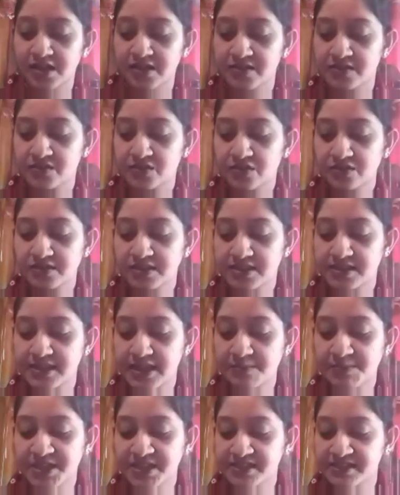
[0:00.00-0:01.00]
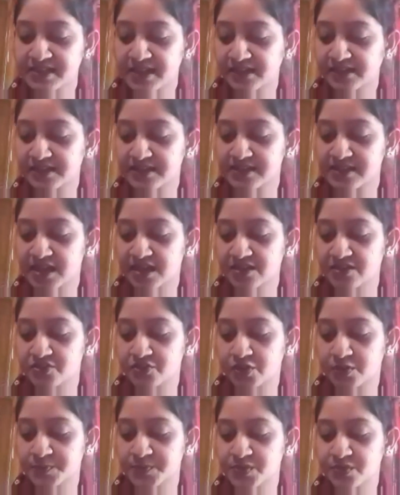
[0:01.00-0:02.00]
So the same instant the sun
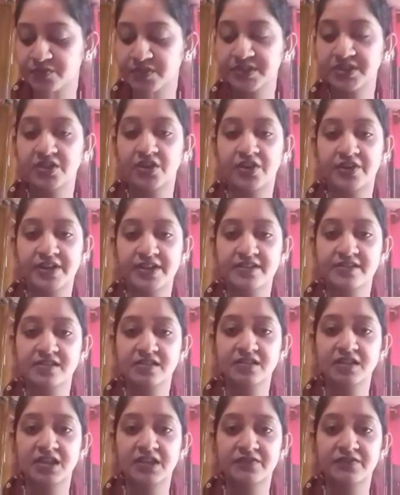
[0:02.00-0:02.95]
drops over the horizon,